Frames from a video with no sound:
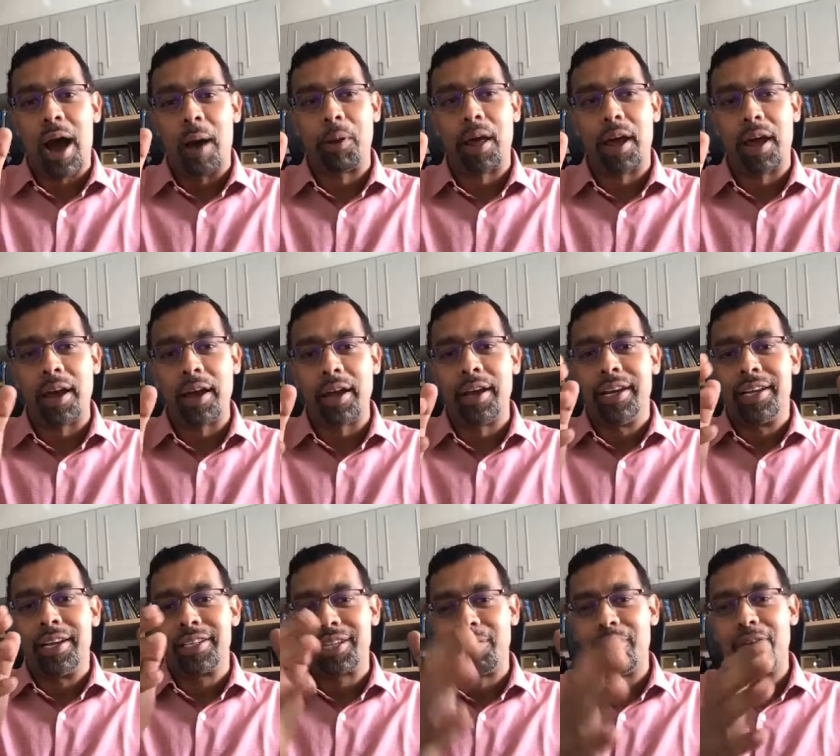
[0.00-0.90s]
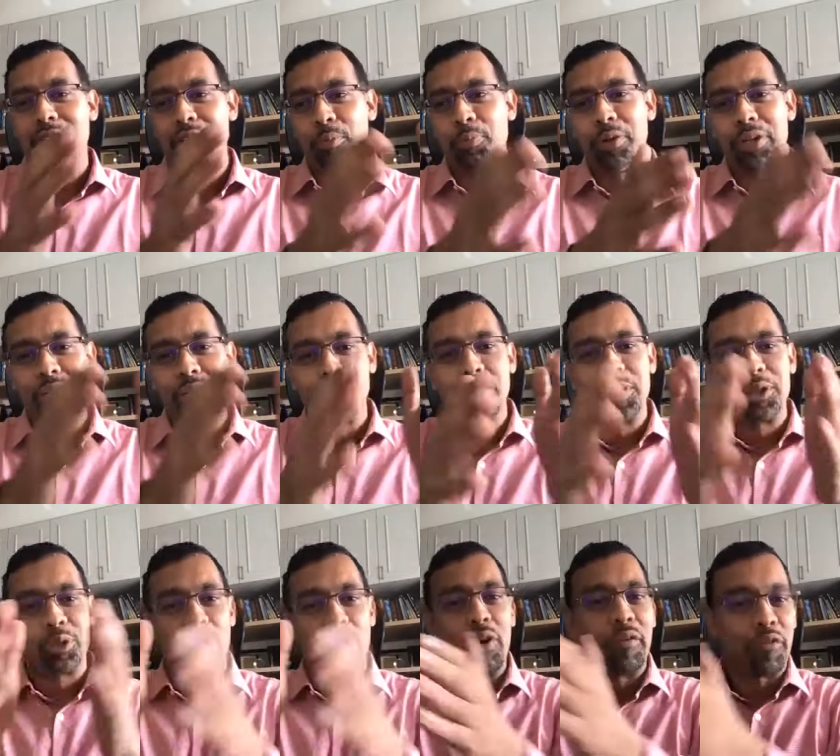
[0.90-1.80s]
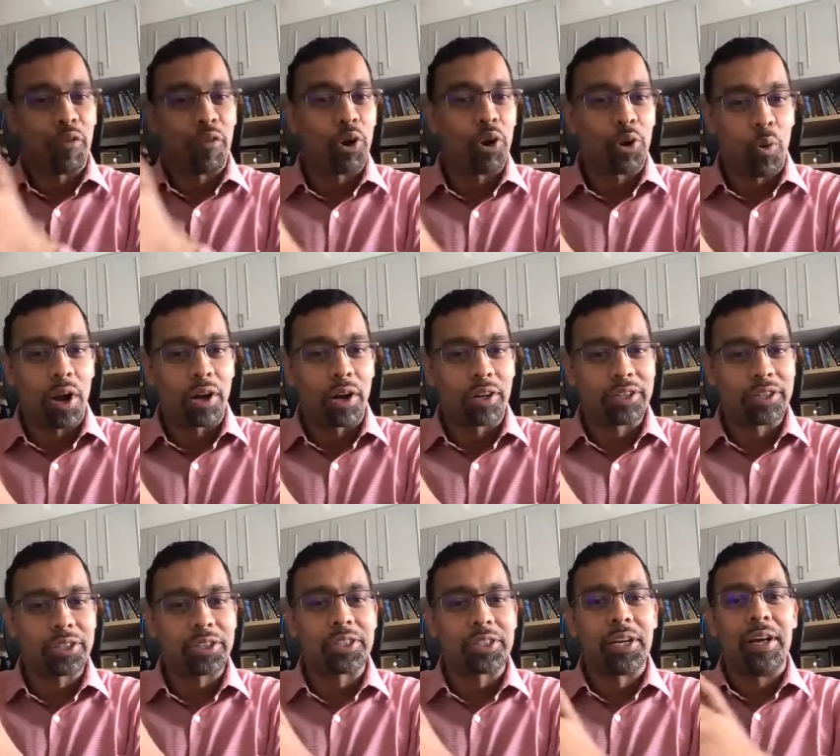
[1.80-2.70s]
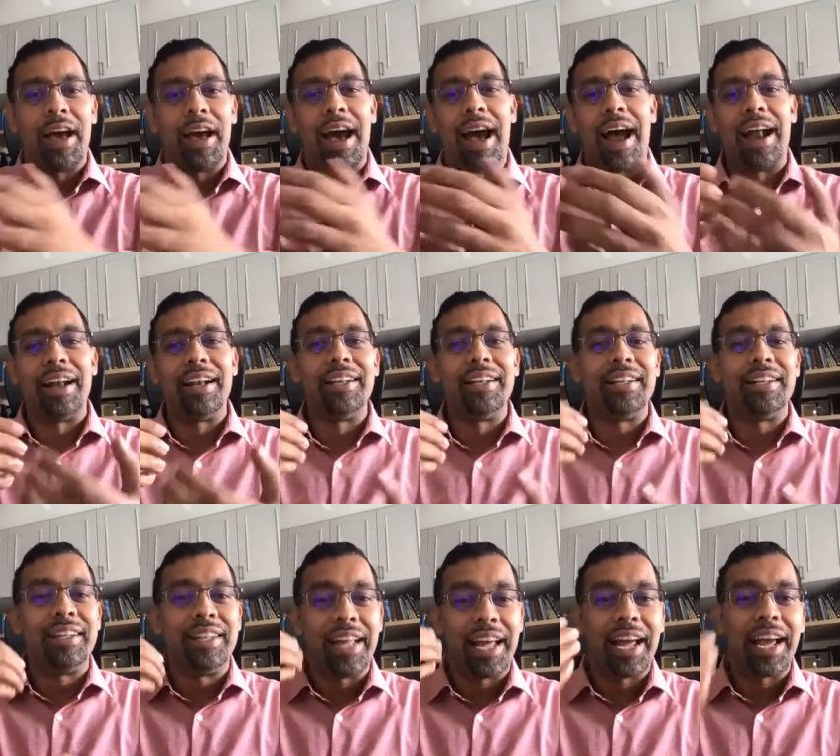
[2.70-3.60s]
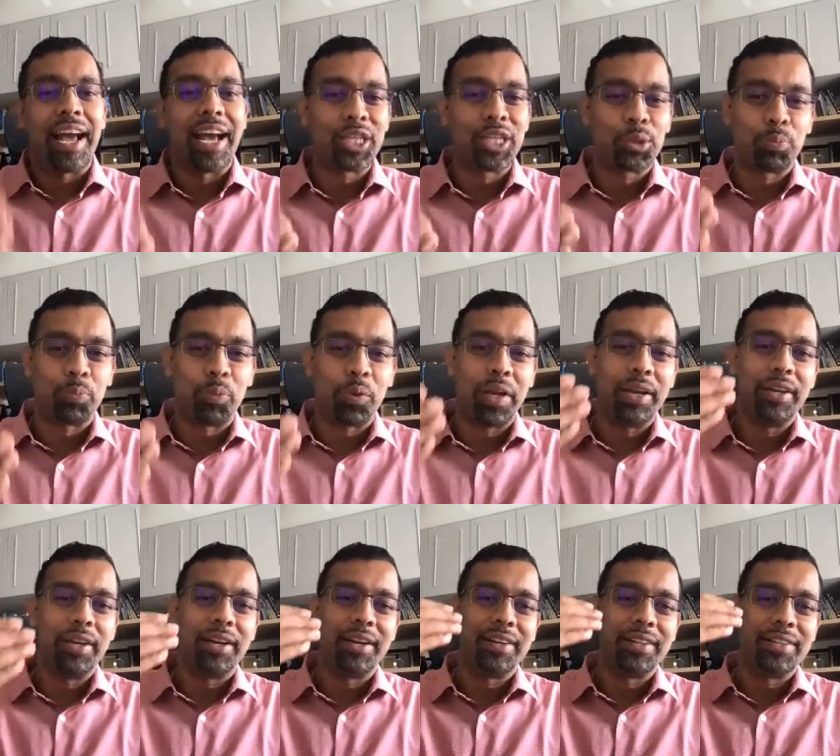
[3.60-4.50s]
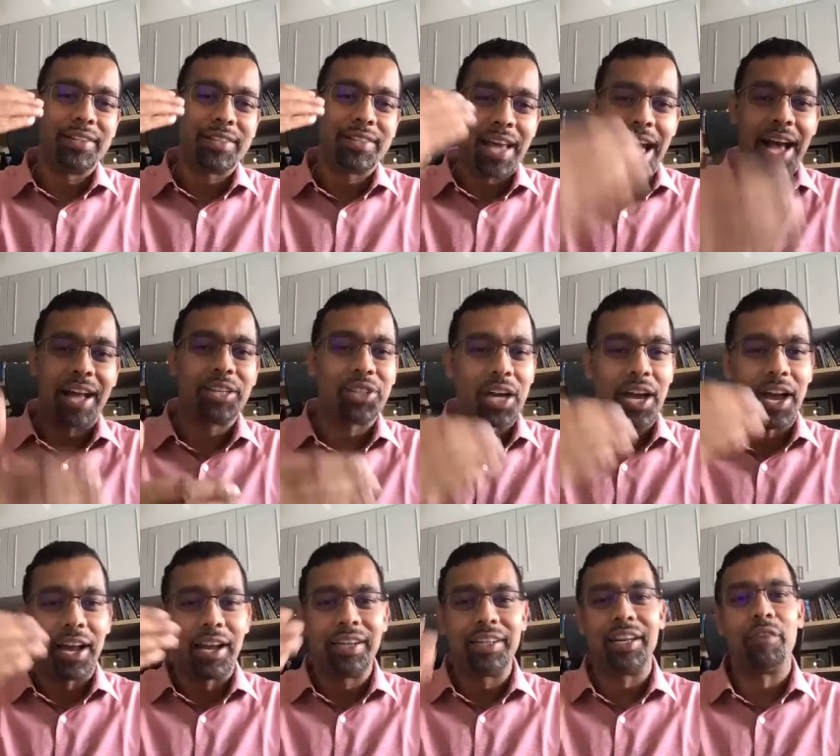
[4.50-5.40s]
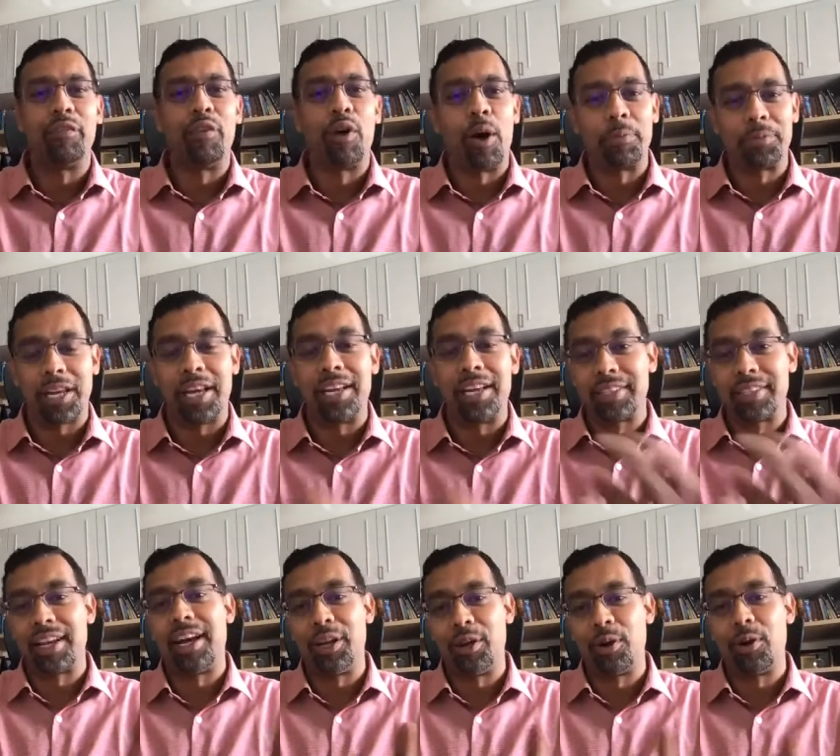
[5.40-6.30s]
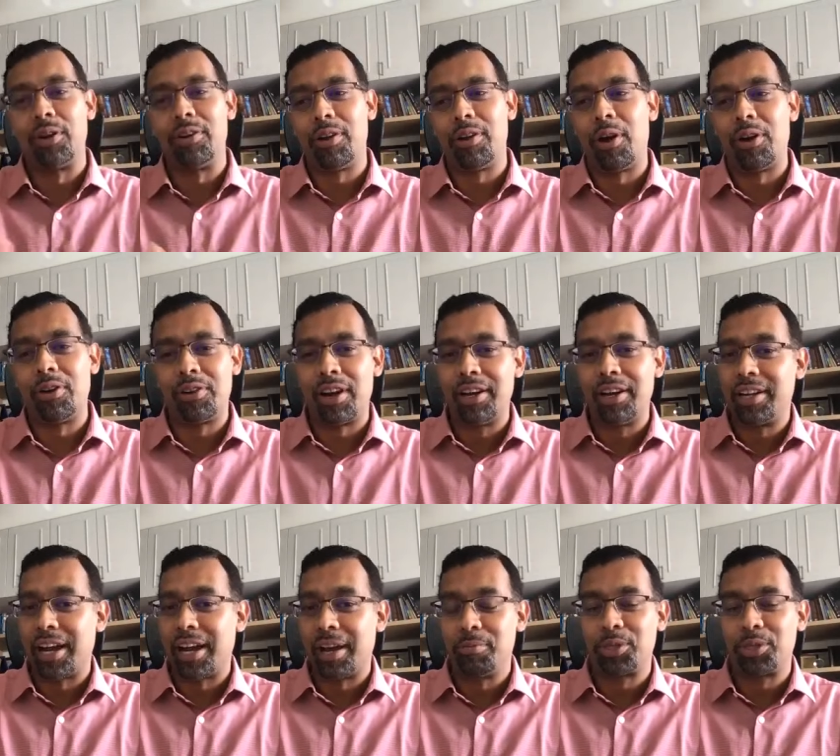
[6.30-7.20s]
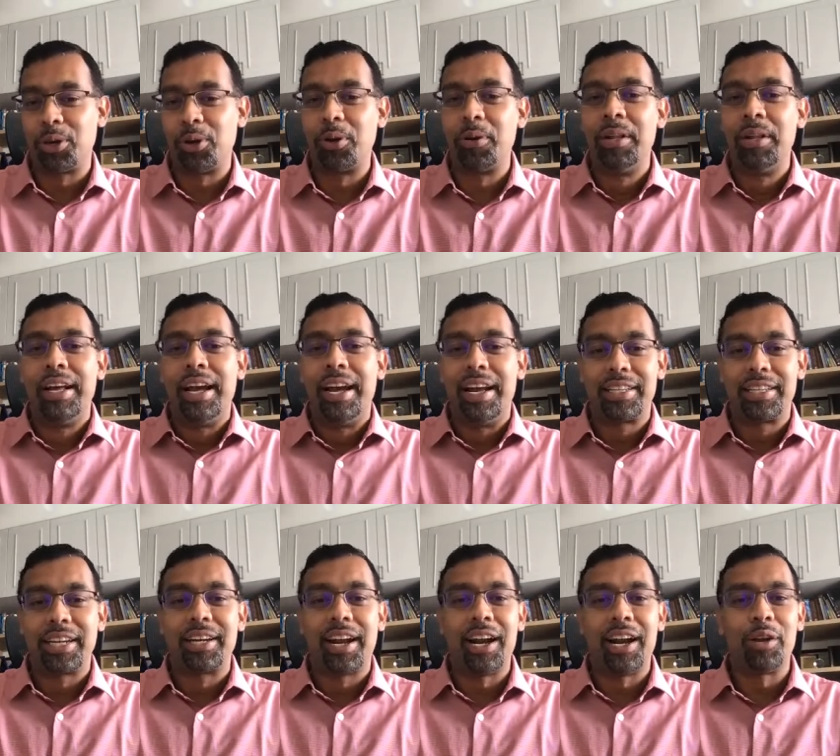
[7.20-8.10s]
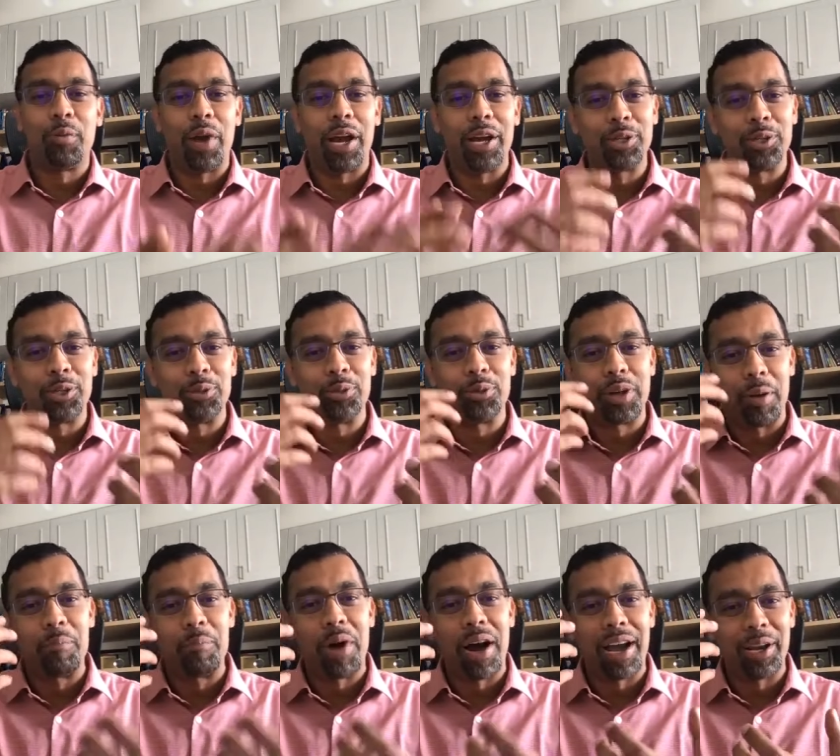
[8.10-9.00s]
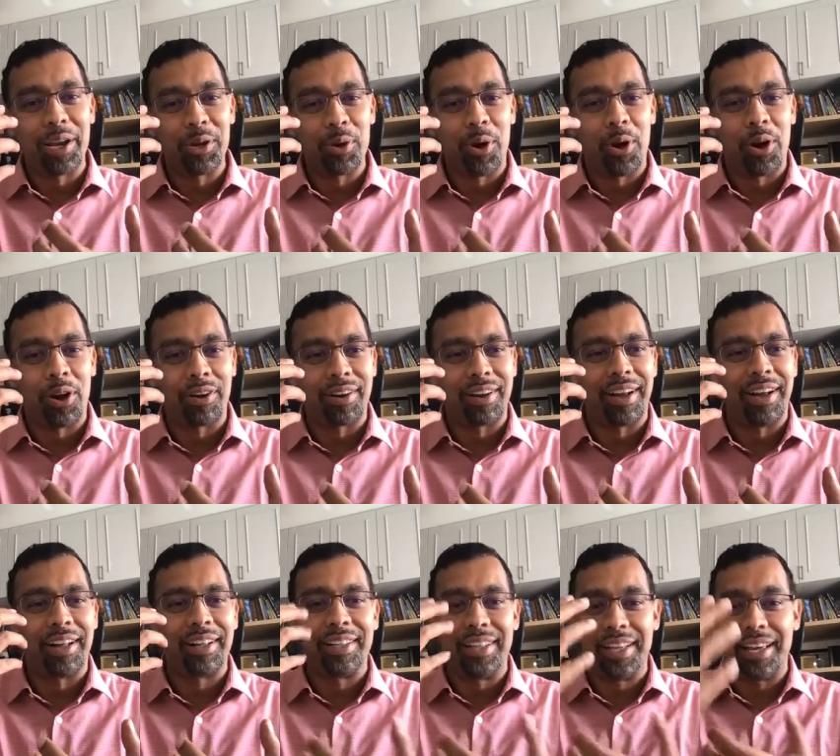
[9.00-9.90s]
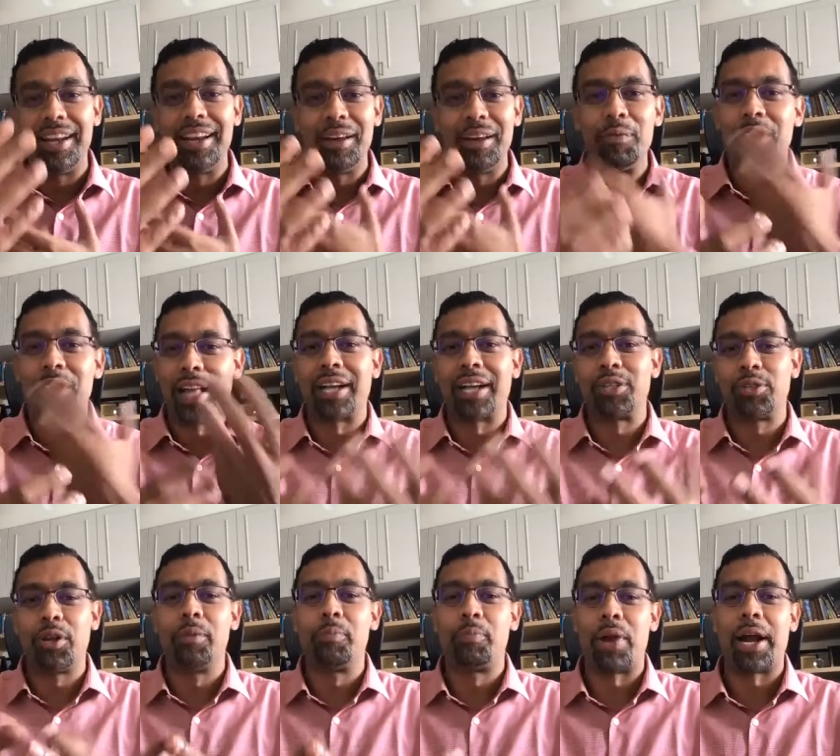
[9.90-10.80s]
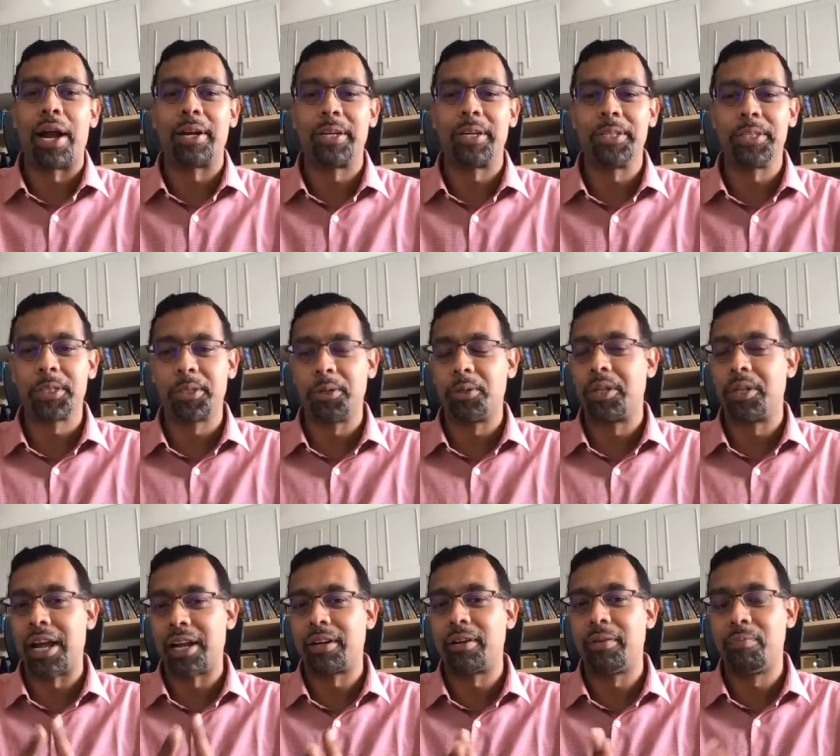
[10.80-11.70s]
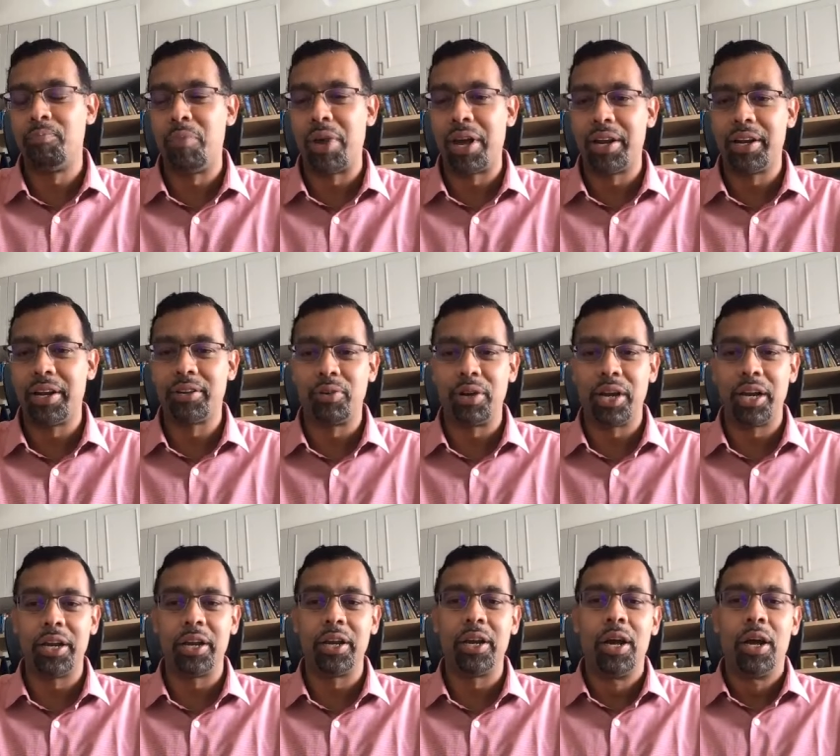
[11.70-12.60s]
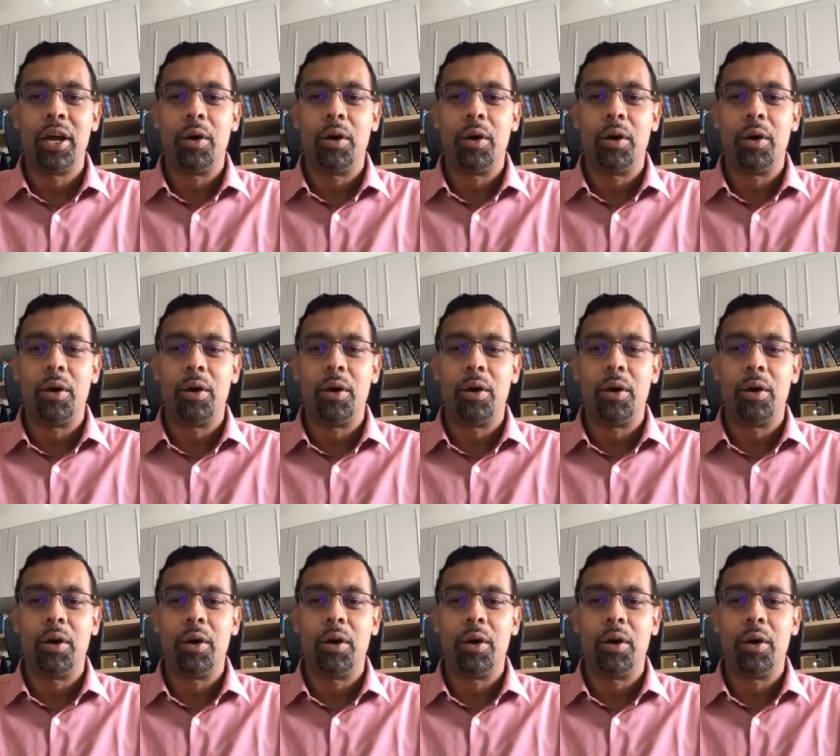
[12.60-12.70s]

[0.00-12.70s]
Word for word: apply some of the principles over four quarters and they experience agile devops sre on, on runtime so it's a great way to combine your uh, theory with actual practice so that made it really